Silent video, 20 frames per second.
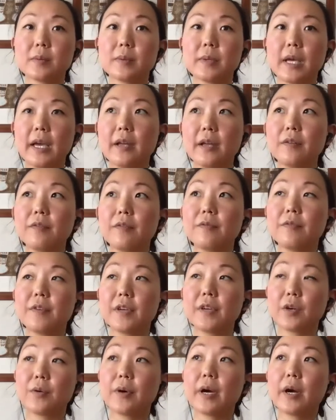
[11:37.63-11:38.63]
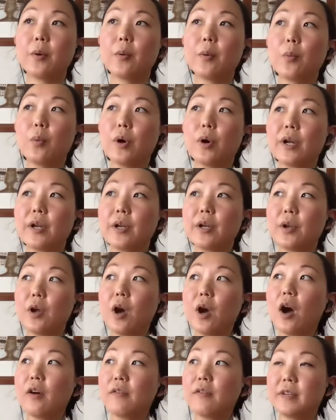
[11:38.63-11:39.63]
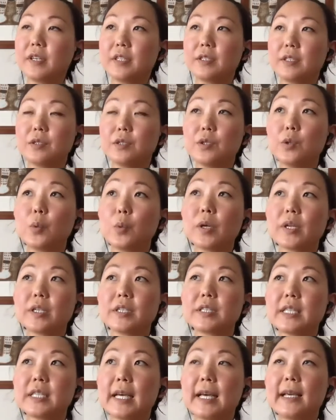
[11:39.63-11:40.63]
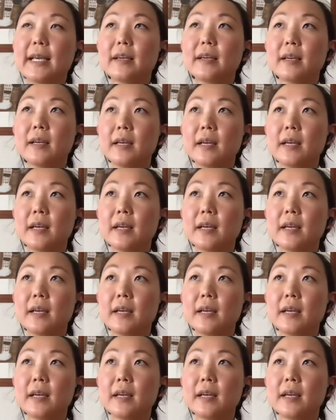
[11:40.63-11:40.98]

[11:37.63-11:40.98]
and figure out what of it do you want to take